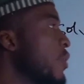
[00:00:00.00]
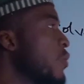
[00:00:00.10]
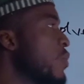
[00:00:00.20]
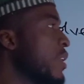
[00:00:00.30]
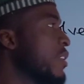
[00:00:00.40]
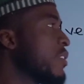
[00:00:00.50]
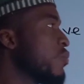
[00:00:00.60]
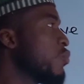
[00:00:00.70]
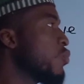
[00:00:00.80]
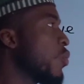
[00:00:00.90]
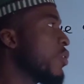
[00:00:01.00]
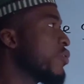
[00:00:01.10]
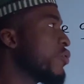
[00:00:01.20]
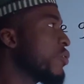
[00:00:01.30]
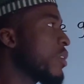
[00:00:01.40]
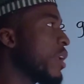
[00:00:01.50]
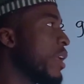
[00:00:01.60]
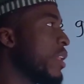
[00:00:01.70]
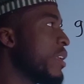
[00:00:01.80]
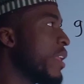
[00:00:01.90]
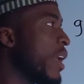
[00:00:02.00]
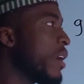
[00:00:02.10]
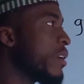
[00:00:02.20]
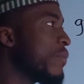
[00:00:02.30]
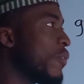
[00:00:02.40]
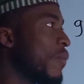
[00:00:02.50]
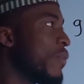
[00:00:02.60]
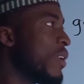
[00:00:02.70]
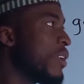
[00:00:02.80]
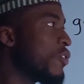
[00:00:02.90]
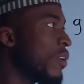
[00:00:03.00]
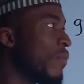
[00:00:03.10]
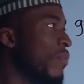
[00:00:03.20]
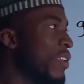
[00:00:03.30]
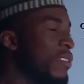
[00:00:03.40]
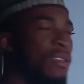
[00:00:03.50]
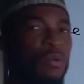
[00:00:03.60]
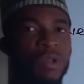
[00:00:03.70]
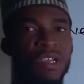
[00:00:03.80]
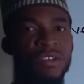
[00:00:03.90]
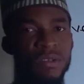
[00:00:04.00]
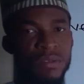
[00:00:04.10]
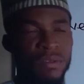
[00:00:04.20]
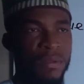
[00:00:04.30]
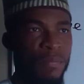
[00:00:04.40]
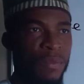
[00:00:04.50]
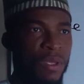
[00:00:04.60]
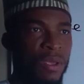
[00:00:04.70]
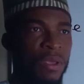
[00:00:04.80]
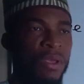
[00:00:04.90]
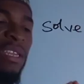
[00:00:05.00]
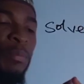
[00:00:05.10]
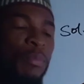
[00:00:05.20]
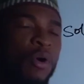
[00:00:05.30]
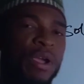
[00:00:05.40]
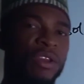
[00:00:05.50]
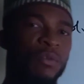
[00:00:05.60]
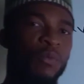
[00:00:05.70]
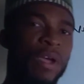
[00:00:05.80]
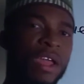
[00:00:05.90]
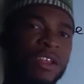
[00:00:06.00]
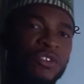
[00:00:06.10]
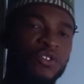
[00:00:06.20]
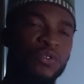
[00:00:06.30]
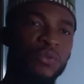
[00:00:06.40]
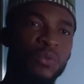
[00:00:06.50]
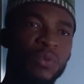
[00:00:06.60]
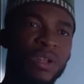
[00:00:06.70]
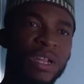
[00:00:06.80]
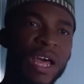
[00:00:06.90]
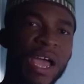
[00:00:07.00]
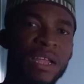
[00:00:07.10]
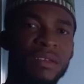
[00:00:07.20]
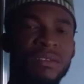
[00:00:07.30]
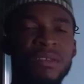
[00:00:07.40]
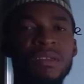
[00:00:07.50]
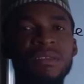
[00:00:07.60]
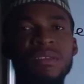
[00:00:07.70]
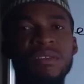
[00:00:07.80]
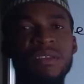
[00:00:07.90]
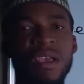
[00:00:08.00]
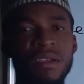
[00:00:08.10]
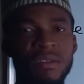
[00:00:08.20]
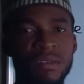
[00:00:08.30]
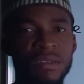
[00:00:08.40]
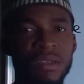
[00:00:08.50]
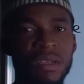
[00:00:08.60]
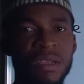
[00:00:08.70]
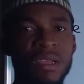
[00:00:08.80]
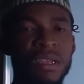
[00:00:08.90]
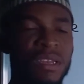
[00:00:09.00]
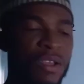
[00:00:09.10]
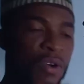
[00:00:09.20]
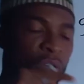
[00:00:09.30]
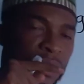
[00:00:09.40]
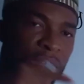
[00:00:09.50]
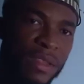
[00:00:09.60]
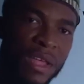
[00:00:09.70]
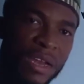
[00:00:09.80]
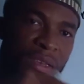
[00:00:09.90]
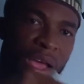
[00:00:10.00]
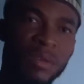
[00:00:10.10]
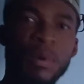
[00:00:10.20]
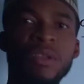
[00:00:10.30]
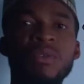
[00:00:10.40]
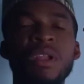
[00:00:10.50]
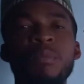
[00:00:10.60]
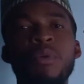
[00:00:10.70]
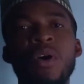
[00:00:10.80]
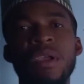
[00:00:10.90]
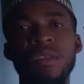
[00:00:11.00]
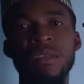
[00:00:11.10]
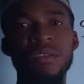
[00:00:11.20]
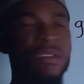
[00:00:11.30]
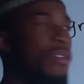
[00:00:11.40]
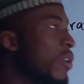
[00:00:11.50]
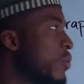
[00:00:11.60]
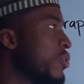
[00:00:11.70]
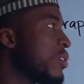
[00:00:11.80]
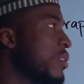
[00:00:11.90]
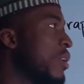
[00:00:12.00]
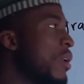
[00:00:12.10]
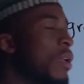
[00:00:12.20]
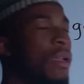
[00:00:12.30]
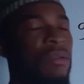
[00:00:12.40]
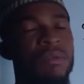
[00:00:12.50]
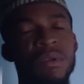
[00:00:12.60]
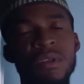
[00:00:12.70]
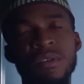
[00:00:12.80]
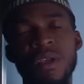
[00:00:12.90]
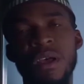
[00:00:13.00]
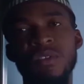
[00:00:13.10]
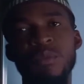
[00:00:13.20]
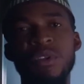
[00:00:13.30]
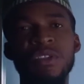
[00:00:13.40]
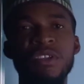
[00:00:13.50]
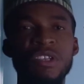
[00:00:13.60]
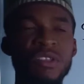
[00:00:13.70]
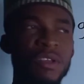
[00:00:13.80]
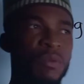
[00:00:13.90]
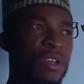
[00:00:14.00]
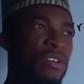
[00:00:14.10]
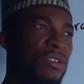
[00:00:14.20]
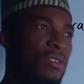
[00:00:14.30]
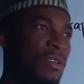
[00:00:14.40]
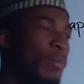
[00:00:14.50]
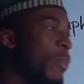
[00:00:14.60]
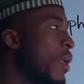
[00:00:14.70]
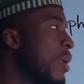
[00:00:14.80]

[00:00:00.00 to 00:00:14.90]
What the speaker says: You need to construct a linear graph of each of these equations. The point where the two lines intersect, the coordinate at that particular point is the solution to these simultaneous equations.